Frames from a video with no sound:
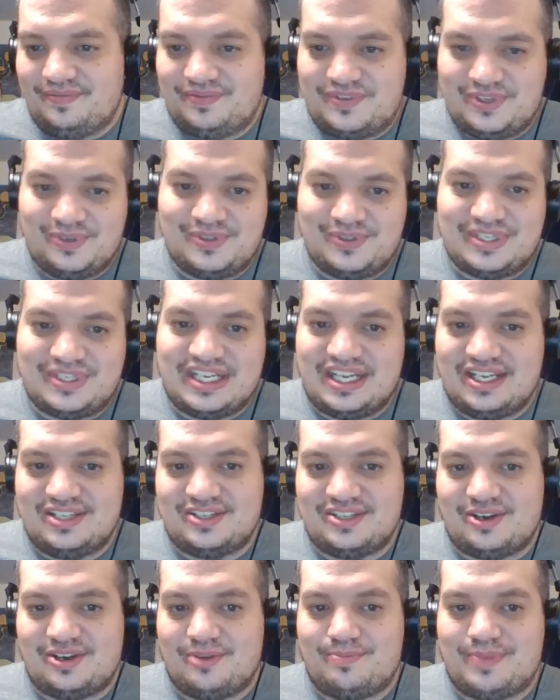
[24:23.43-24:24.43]
Tuesday
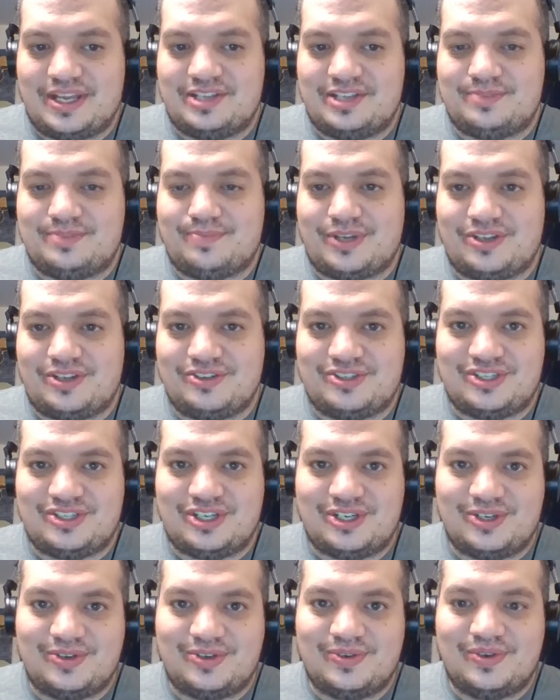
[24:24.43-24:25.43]
is our baseball
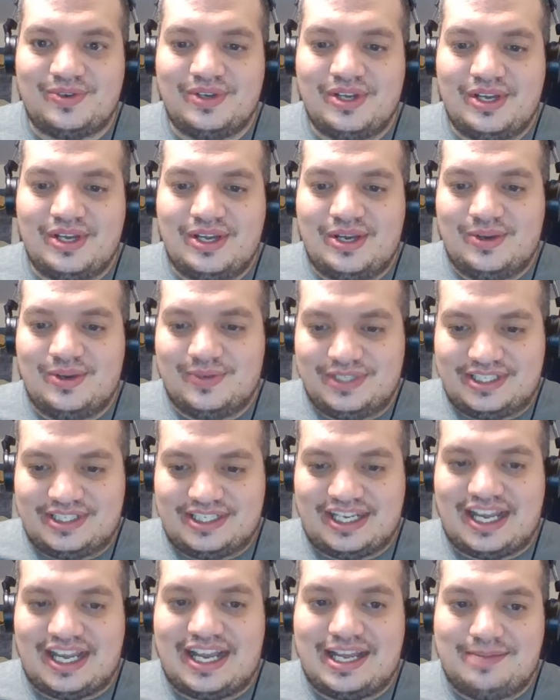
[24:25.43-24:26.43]
show with
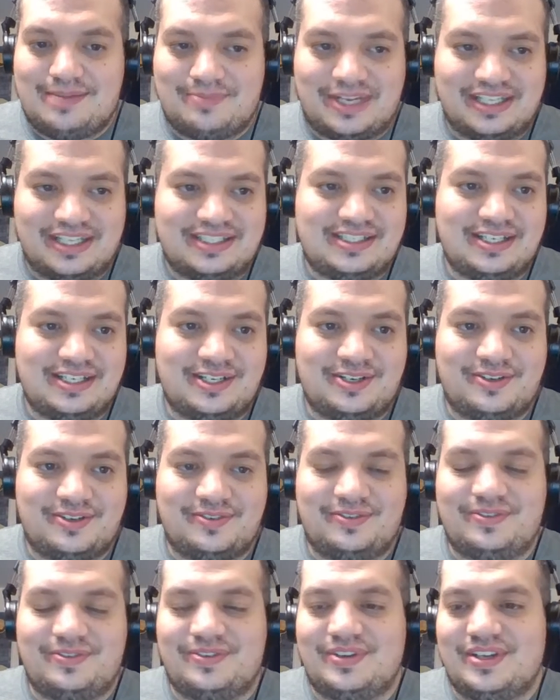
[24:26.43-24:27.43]
Scott,
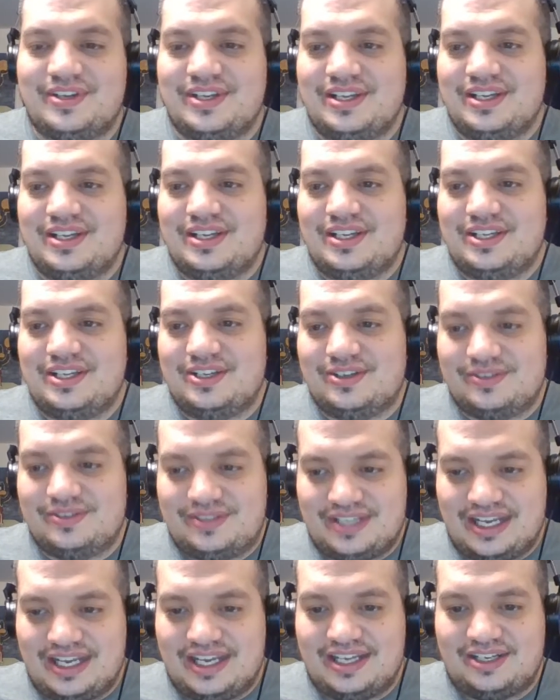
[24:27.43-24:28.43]
myself, you know,
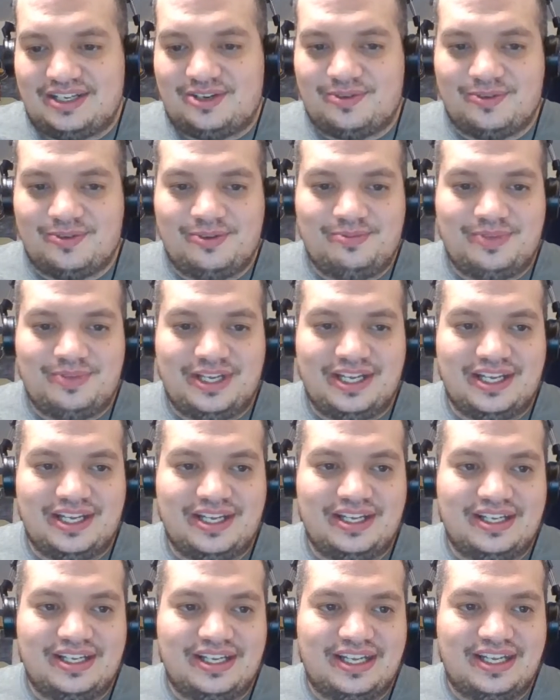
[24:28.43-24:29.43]
Dan
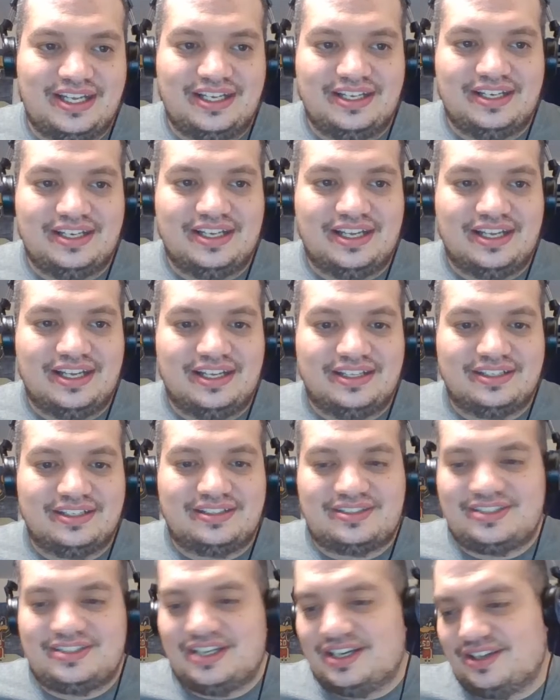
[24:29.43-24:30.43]
Carubia, and
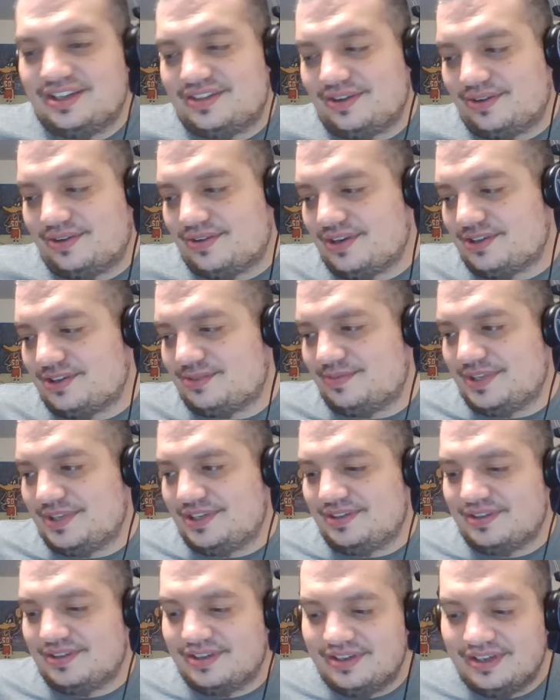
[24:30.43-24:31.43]
Jonathan Grishman.